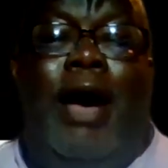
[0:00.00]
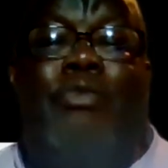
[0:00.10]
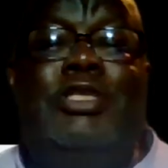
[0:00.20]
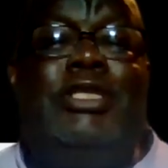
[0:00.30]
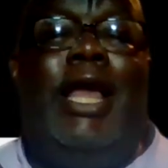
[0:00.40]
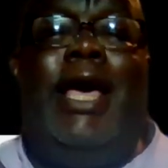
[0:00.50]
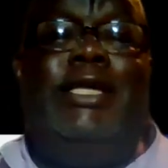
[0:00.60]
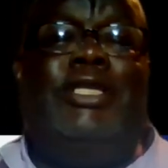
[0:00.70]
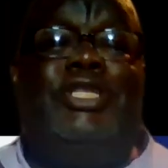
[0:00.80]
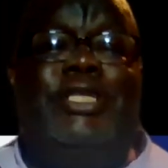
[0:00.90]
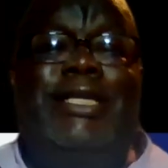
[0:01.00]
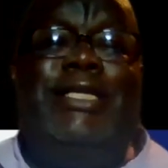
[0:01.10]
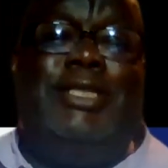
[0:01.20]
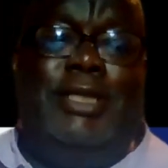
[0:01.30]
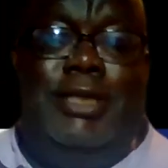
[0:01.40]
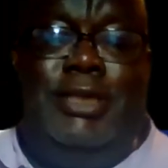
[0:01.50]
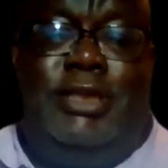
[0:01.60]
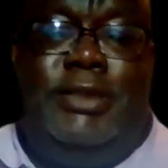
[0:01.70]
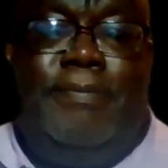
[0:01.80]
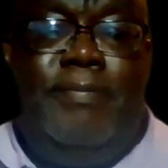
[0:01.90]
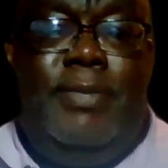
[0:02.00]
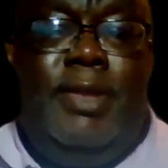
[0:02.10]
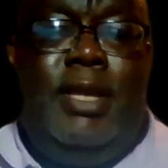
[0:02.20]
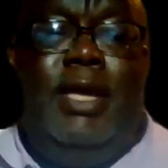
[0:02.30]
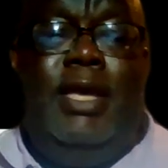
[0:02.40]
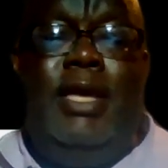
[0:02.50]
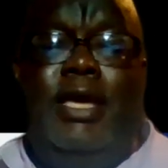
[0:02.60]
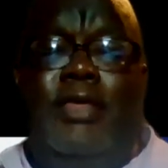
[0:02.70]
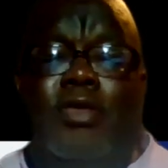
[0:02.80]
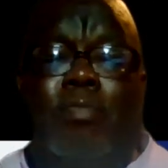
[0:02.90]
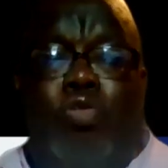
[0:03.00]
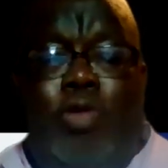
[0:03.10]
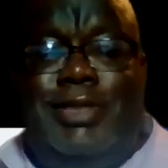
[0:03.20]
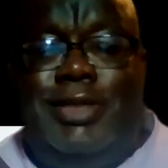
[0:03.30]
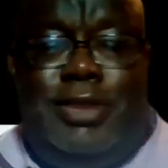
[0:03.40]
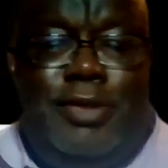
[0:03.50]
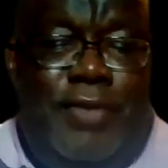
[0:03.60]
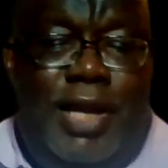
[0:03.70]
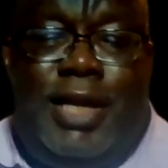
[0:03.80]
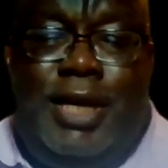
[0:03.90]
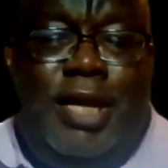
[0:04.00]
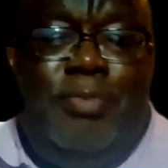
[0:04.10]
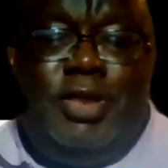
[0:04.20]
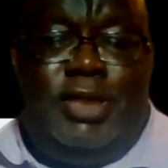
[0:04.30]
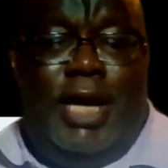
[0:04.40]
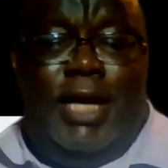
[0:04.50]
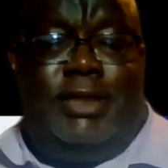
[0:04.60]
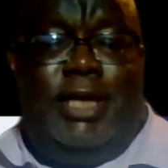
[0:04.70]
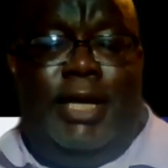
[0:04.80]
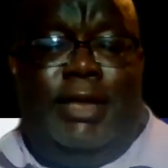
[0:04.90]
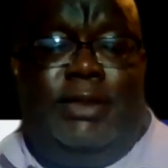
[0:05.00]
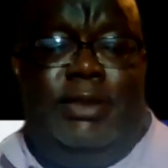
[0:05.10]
I was like Jesus in the presence of Nicodemus last night.